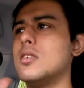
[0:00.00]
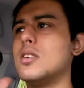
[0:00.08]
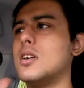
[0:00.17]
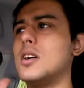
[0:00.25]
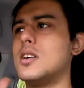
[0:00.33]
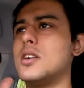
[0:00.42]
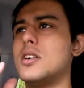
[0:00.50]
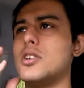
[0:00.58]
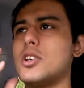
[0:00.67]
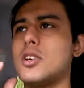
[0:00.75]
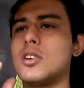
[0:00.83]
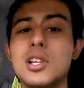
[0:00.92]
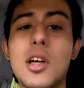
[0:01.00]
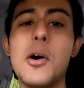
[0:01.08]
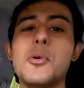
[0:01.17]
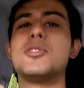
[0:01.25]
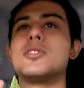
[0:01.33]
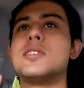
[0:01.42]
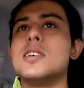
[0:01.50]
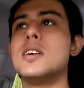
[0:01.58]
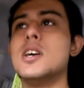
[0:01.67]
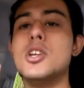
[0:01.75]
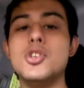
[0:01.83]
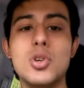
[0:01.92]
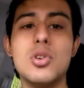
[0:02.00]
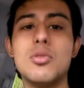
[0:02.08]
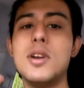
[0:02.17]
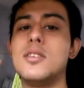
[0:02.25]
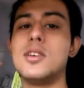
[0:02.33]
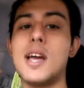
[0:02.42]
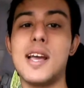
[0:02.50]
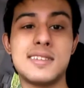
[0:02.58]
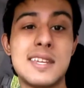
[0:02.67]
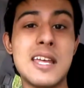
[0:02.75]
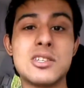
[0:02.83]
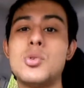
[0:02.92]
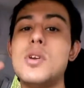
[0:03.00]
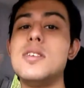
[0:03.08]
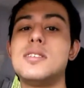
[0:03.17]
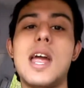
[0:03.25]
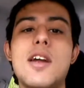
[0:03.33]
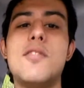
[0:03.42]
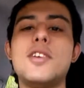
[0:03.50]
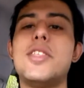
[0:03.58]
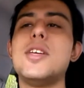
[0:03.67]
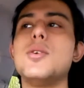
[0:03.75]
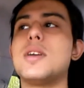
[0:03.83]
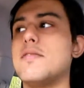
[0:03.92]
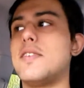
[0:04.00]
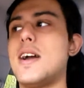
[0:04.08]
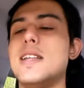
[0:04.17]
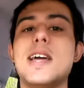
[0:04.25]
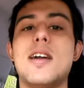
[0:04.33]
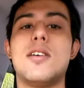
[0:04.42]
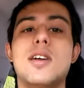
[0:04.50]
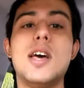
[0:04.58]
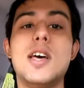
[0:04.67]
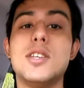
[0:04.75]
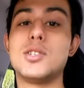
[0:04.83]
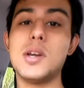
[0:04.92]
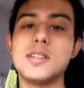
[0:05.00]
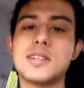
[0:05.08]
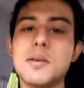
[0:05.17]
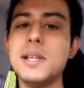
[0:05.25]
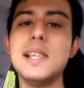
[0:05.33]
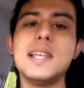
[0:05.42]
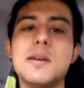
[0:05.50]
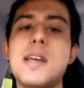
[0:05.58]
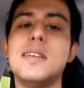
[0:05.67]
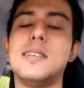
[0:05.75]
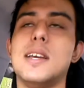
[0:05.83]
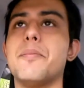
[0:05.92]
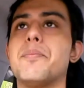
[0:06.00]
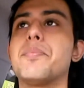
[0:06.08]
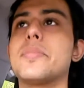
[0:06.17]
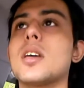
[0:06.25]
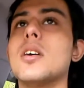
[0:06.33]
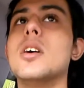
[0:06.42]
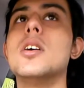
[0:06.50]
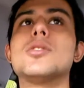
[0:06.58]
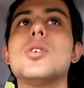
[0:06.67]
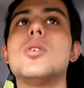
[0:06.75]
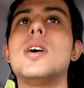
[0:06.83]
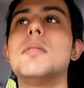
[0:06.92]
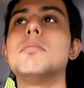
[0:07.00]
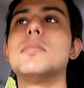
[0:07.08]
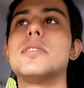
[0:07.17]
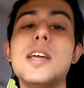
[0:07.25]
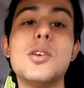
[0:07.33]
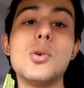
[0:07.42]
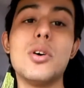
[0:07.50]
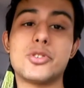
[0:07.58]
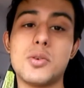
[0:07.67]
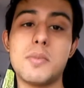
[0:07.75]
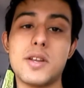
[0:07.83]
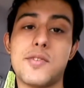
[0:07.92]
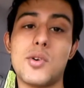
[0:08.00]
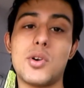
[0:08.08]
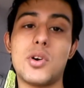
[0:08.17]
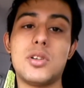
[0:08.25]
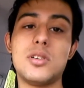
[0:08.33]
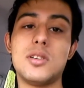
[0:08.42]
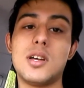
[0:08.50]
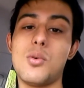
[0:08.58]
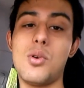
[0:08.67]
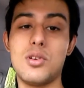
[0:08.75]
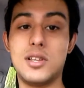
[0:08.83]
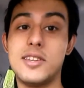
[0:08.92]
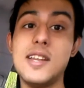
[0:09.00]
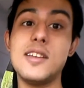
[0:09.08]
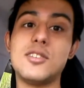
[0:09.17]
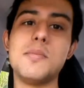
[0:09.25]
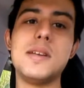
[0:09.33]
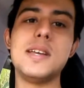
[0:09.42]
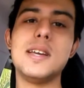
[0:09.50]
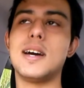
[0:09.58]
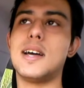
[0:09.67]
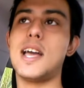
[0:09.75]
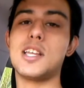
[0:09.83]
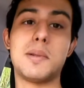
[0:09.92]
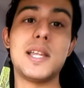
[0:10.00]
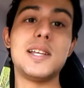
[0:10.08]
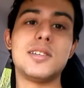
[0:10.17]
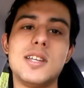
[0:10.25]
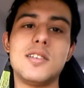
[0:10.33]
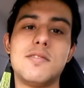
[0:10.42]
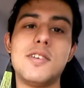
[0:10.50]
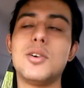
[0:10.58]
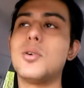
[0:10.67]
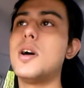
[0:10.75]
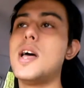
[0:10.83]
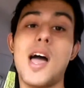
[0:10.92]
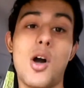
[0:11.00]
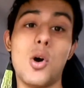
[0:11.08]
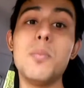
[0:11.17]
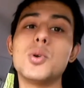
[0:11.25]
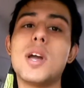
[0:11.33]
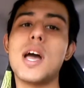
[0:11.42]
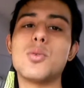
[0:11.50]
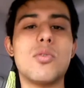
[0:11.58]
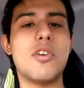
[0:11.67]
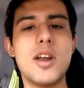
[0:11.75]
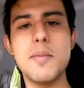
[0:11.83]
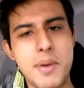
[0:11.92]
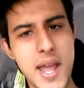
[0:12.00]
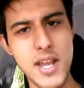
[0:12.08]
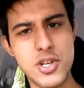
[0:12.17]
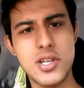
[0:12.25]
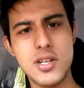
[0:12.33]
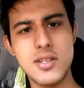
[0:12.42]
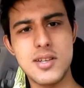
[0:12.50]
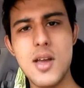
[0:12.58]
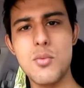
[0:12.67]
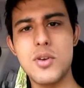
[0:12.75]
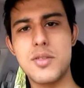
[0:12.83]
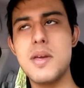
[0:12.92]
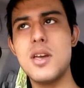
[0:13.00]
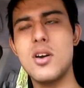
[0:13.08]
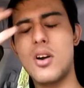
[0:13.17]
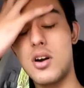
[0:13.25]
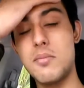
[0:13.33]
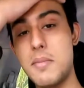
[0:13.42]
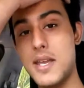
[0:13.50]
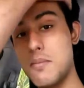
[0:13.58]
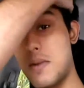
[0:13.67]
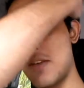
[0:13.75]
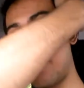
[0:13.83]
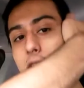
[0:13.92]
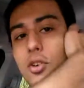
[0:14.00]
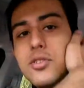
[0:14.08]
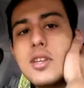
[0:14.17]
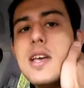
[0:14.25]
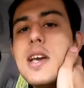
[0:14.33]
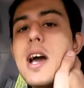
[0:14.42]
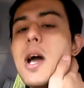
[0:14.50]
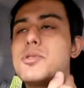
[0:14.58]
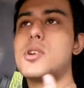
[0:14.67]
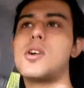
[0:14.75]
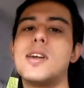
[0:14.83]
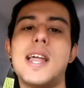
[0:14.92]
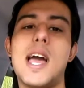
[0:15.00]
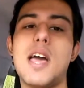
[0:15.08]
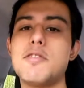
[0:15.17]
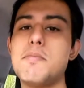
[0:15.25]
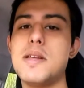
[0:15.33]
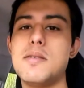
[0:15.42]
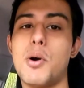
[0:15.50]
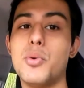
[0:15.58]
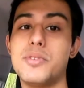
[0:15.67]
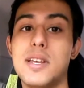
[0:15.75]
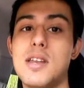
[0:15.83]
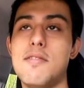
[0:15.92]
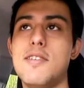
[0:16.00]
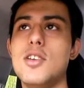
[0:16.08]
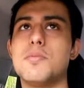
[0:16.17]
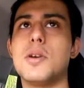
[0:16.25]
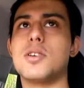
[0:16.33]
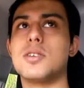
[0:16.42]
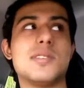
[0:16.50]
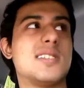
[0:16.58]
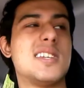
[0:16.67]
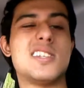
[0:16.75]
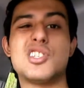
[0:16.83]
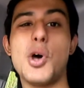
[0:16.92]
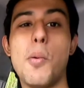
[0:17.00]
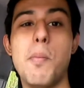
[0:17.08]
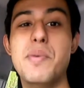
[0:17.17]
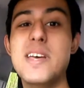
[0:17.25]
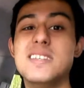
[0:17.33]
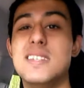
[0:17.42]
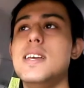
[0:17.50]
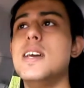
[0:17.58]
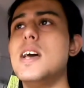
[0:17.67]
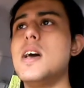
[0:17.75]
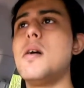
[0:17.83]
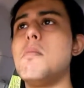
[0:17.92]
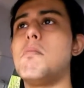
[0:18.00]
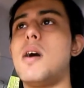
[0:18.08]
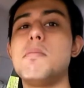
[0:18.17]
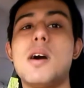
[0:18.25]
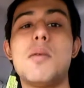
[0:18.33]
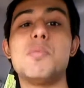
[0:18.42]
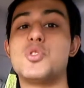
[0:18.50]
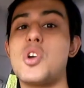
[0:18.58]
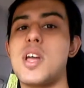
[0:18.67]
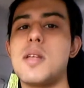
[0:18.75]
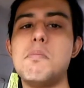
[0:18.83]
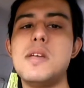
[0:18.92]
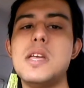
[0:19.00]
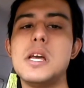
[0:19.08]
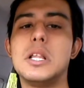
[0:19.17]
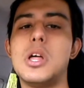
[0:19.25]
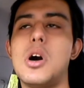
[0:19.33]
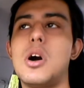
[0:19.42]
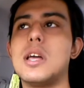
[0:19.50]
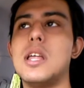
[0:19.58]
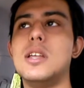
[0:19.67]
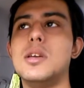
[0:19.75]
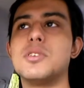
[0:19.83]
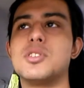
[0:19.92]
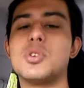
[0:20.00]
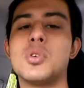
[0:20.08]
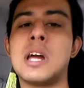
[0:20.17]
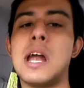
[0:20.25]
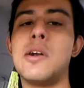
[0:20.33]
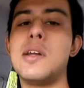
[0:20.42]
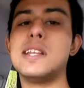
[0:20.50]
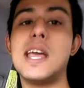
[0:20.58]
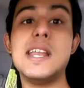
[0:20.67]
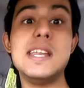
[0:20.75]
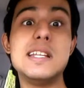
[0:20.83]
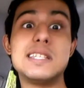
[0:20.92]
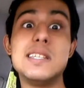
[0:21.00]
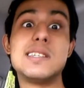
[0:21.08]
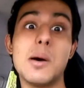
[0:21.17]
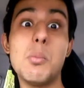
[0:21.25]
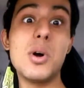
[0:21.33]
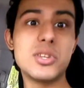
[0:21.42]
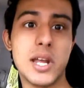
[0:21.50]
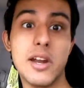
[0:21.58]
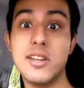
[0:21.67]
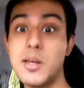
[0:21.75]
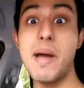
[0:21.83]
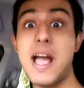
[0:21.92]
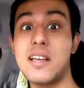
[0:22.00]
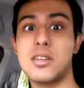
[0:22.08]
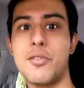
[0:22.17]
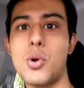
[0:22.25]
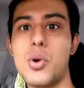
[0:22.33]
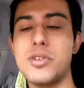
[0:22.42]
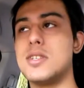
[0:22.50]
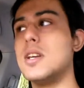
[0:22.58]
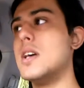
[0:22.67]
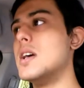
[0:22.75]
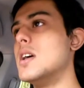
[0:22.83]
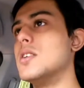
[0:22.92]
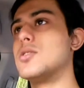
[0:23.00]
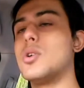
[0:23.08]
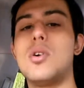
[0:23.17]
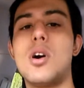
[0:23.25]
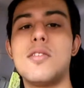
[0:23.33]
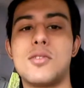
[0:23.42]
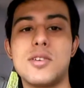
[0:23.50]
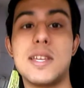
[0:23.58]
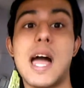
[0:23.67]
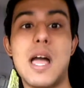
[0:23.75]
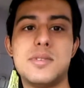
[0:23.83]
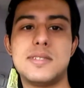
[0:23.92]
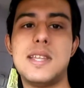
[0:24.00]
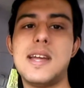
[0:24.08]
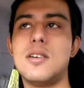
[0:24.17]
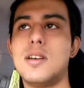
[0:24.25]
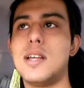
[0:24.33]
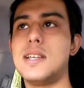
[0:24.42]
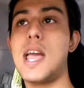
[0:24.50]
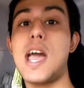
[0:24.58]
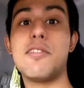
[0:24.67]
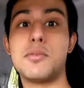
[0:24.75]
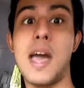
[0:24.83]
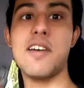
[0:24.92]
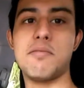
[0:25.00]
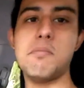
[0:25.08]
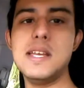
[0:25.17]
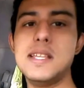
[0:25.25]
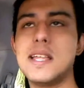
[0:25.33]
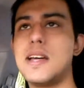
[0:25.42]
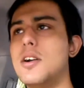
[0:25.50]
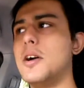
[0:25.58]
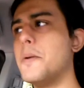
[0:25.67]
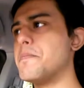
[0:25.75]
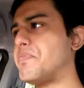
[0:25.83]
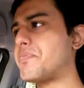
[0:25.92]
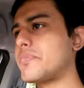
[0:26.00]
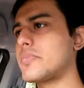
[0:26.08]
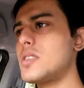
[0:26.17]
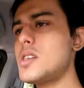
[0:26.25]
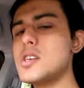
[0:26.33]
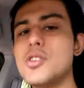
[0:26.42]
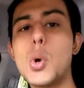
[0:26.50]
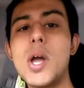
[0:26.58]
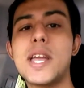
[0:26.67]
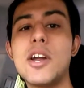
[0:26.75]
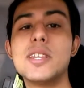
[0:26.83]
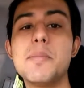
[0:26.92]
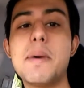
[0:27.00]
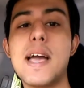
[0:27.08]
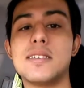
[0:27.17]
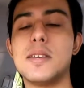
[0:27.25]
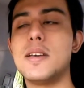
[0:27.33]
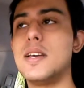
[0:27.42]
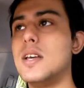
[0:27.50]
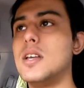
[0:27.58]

to clothes to jewelry to accessories, everything you can find there. So it's completely amazing. So thank you all so much for all listening to me explaining to this video. I hope you guys were very patient with me on making my videos. I'm sorry that I haven't been posting any videos, because it was just so busy. My mom was dragging me along and it was so tiring. They need someone to carry the bags, of course. So of course I was there. They have to have me there. So I carried the bags.